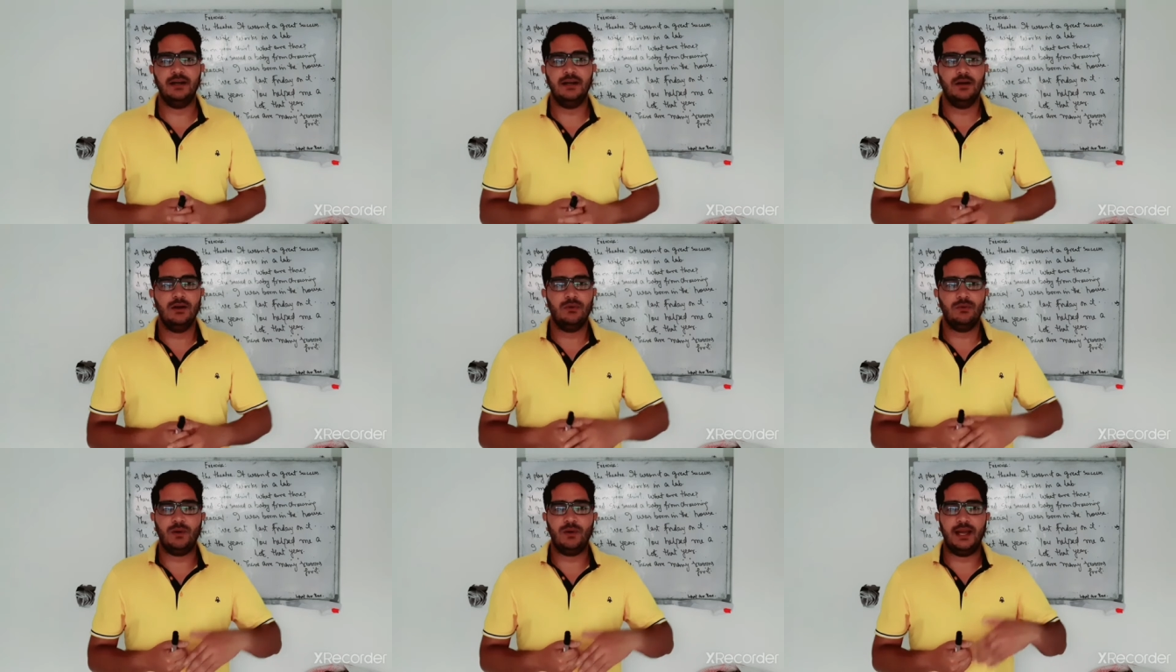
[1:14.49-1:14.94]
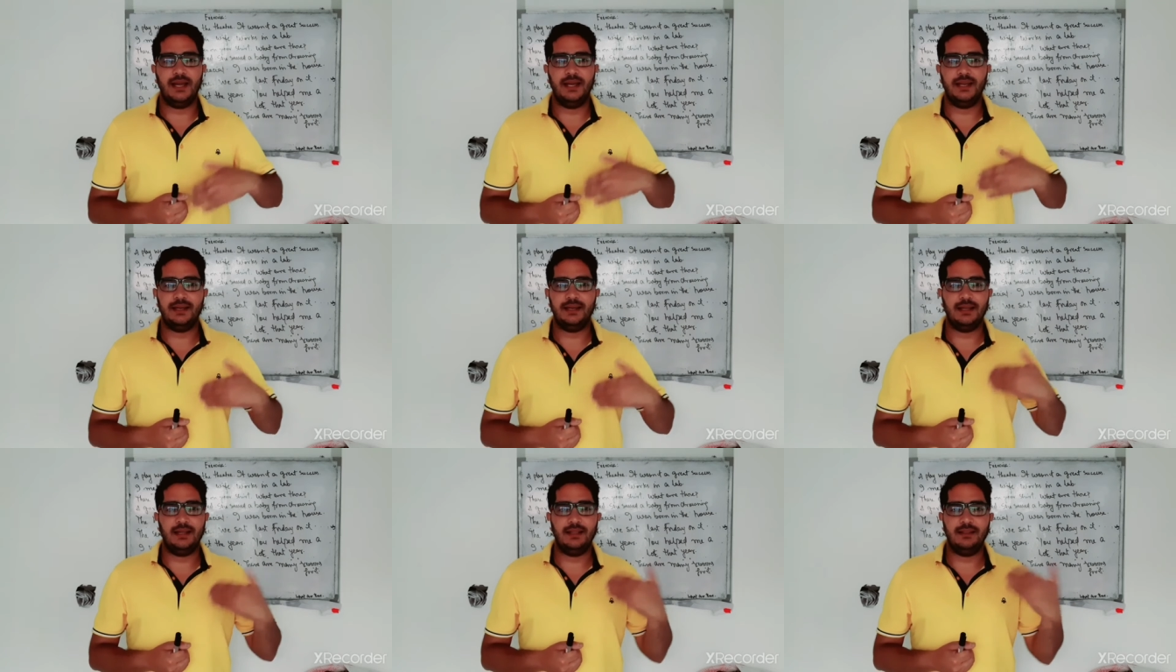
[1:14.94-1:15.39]

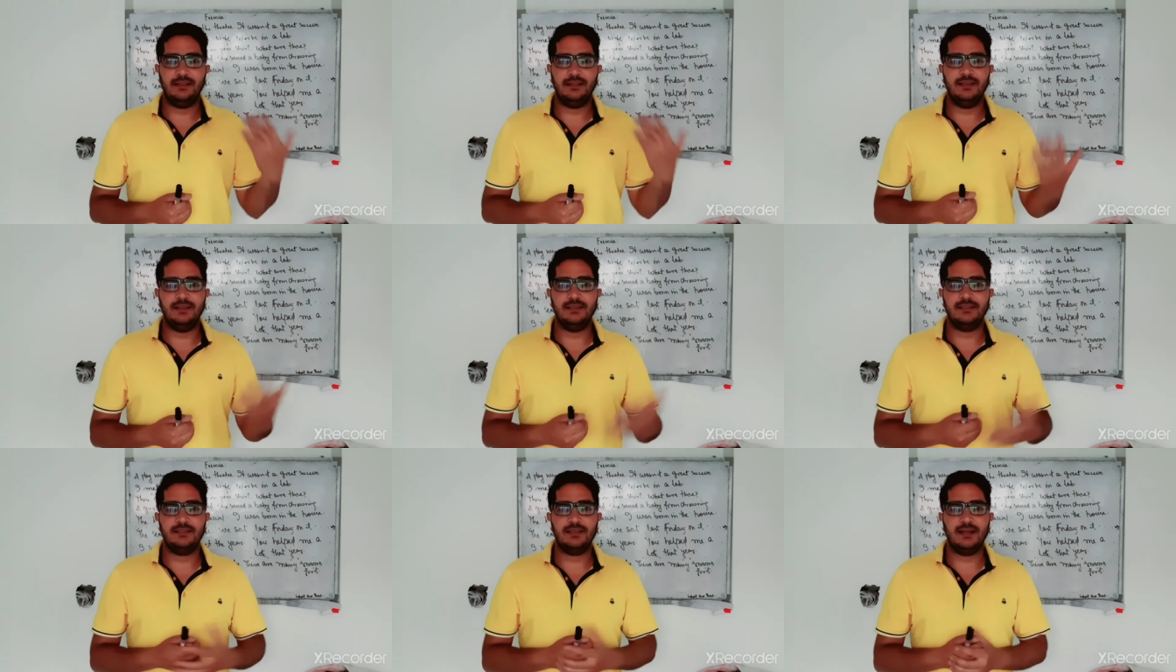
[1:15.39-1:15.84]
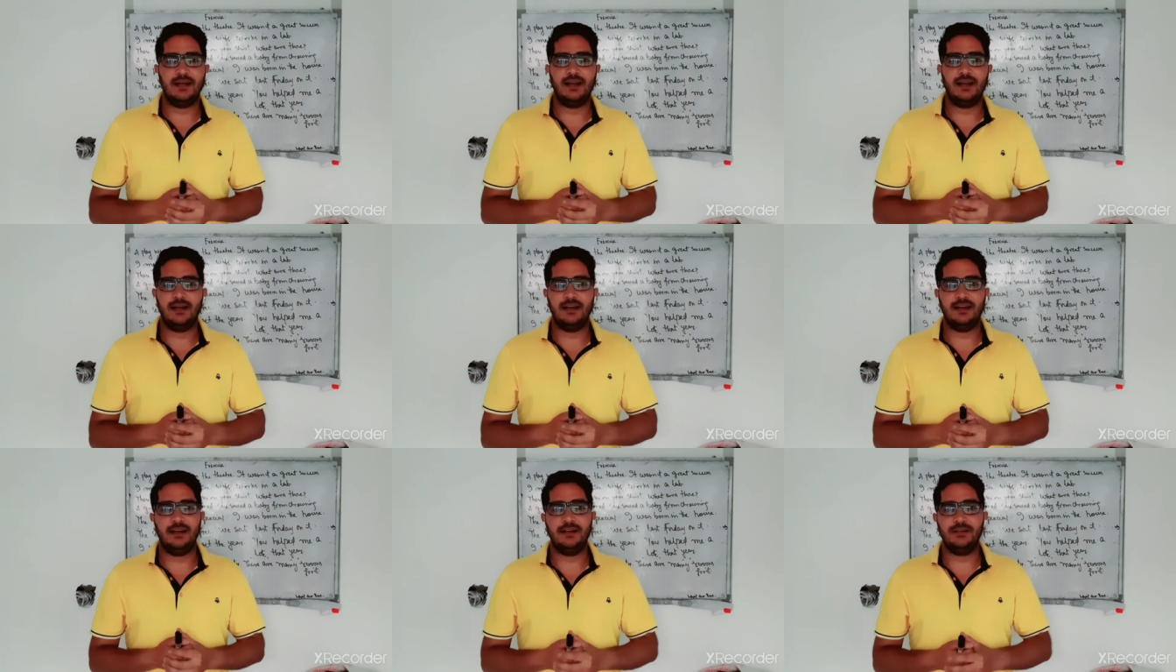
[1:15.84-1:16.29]
where these
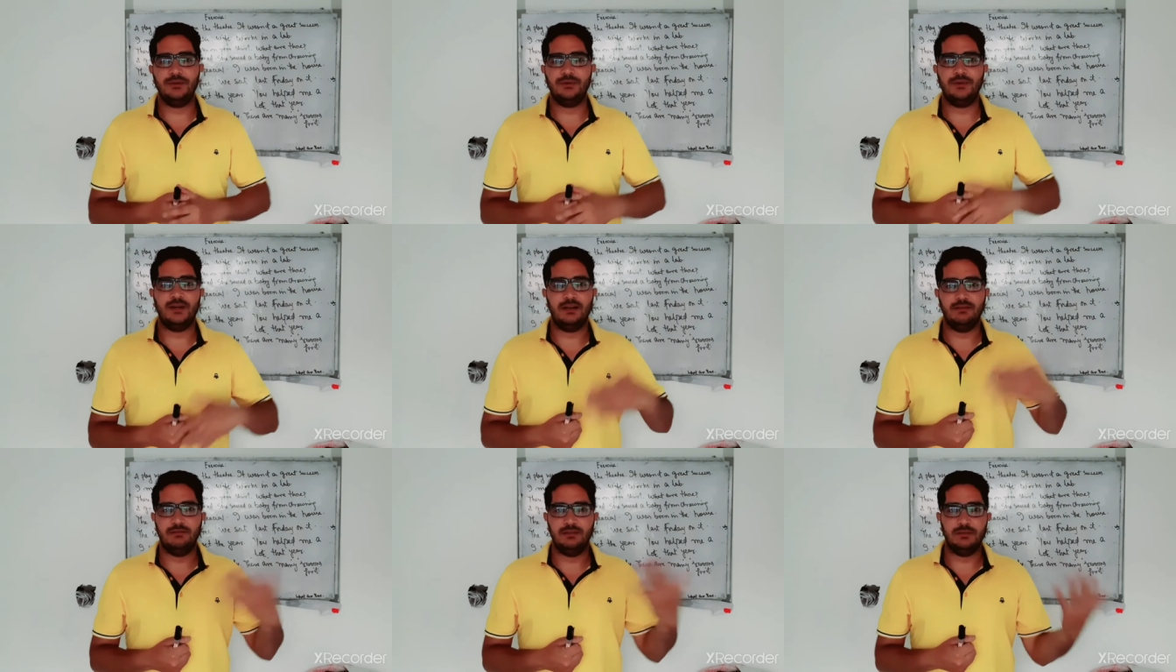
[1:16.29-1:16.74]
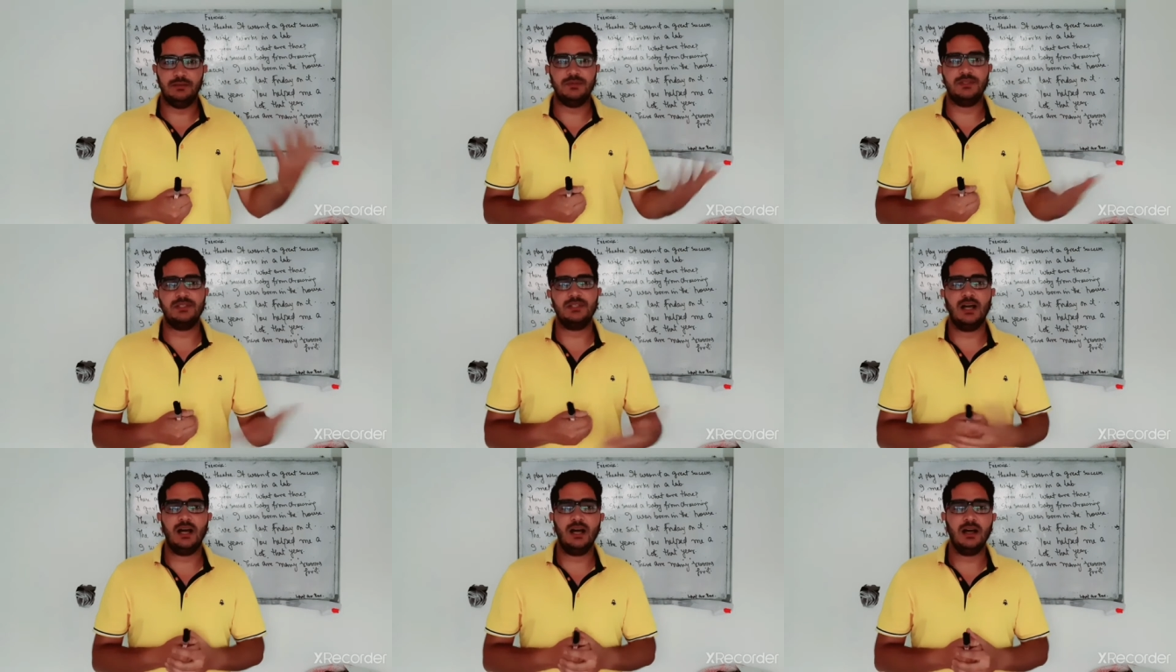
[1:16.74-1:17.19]
relative adverbs
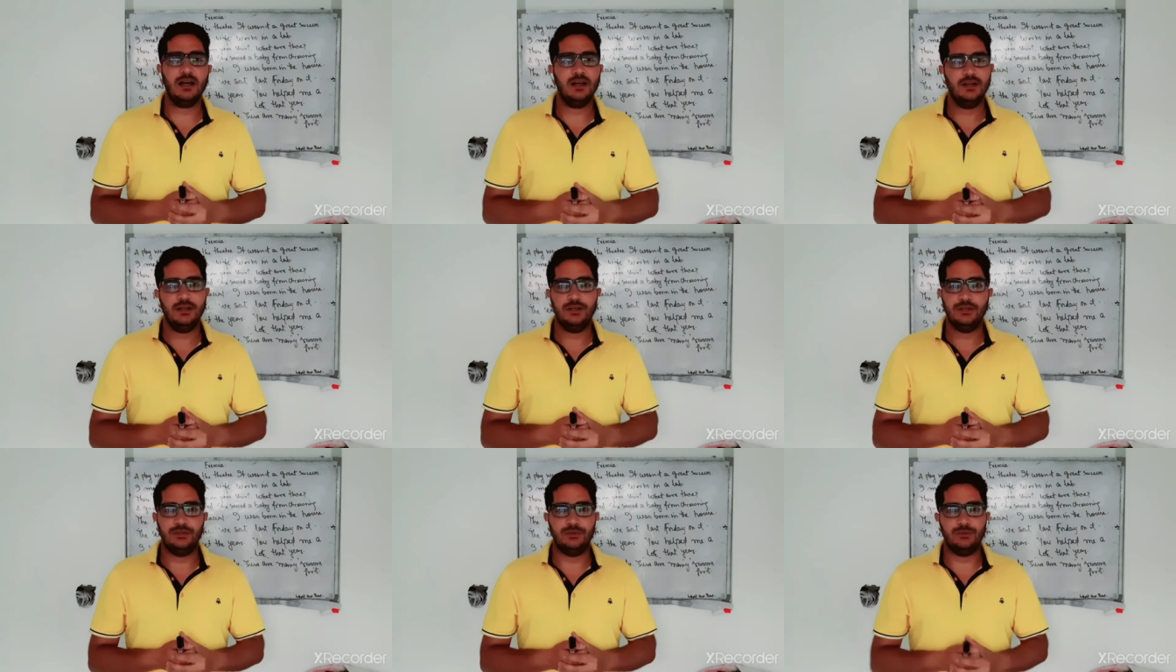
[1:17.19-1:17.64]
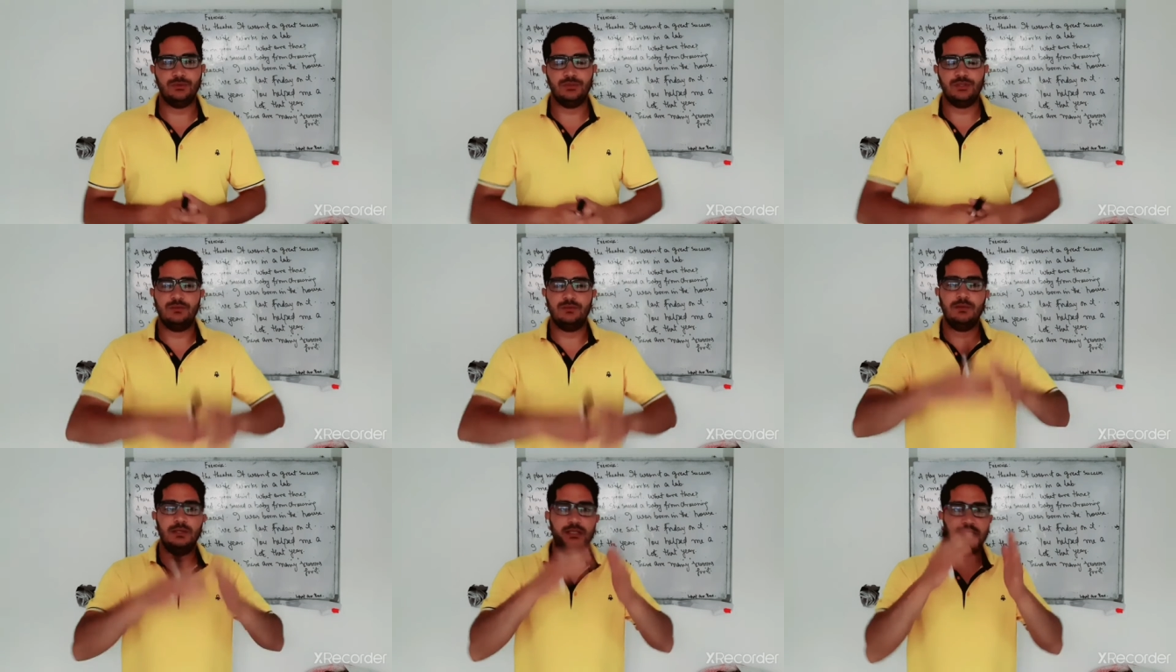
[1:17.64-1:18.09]
are used,
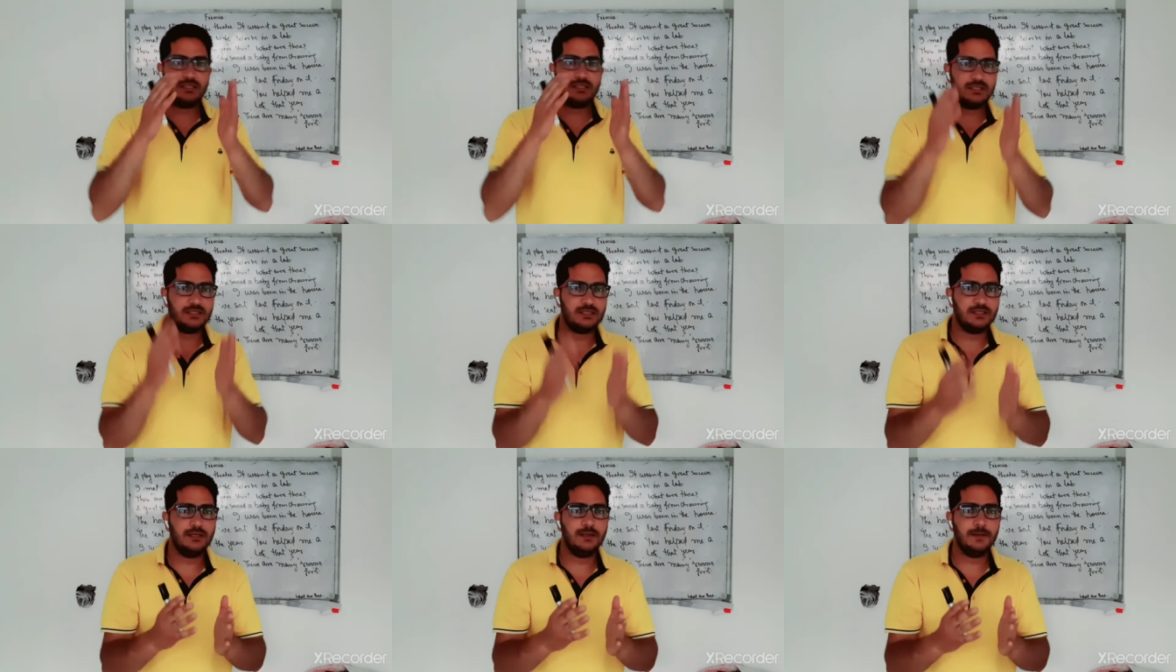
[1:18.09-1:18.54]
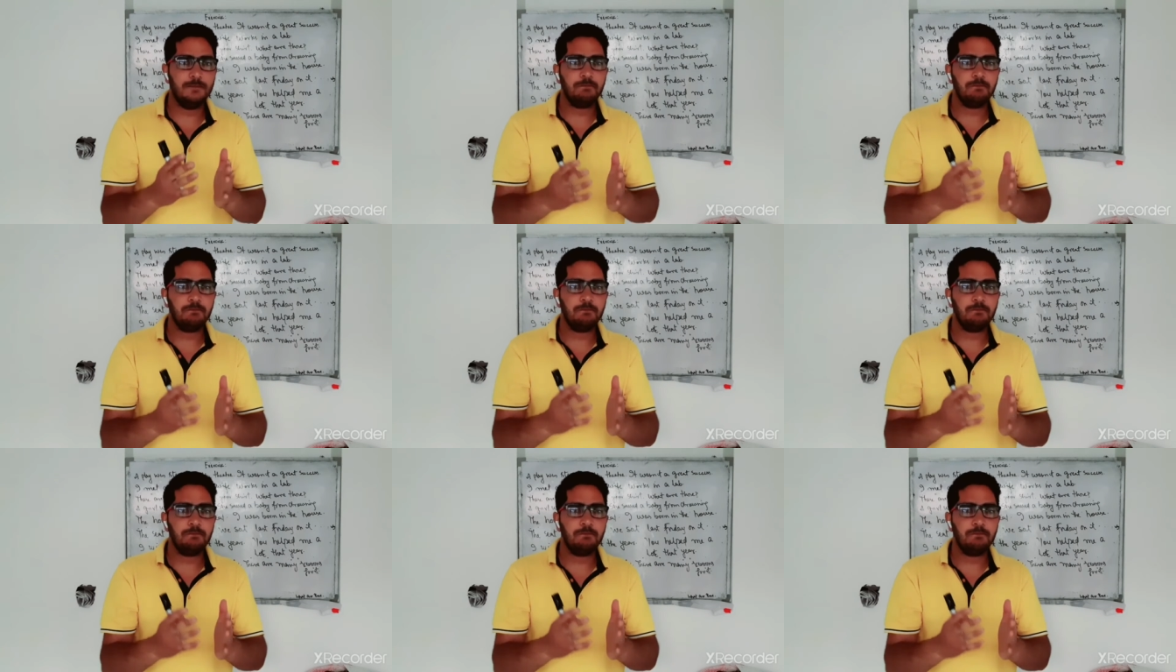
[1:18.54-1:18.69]
but still